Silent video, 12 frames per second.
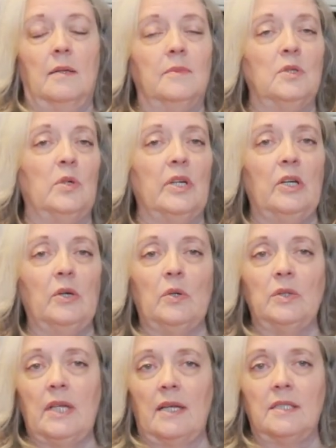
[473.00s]
Lori
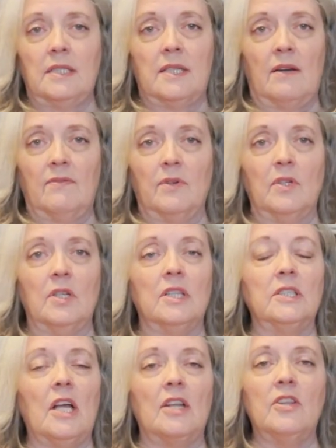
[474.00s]
Holt has several. A
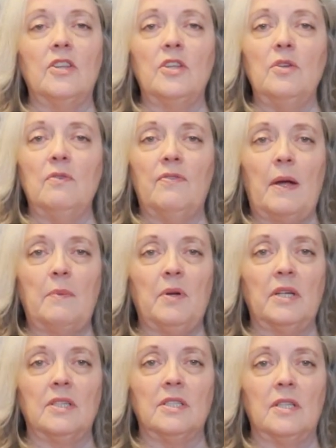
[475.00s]
lot of the new
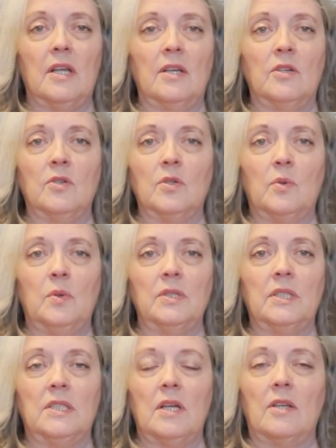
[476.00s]
fabric designers, quilt
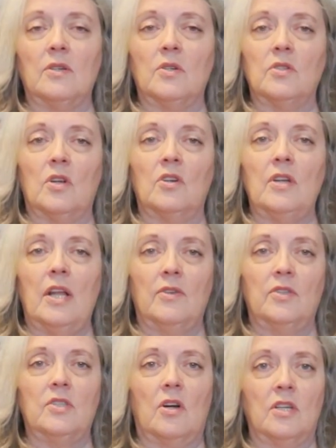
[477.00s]
designers, are now
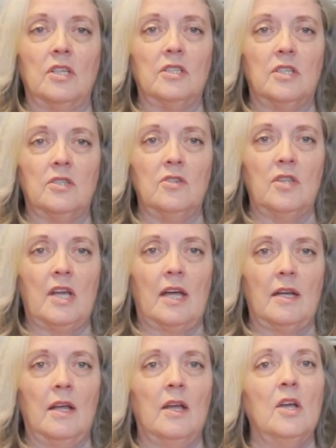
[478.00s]
starting to do that.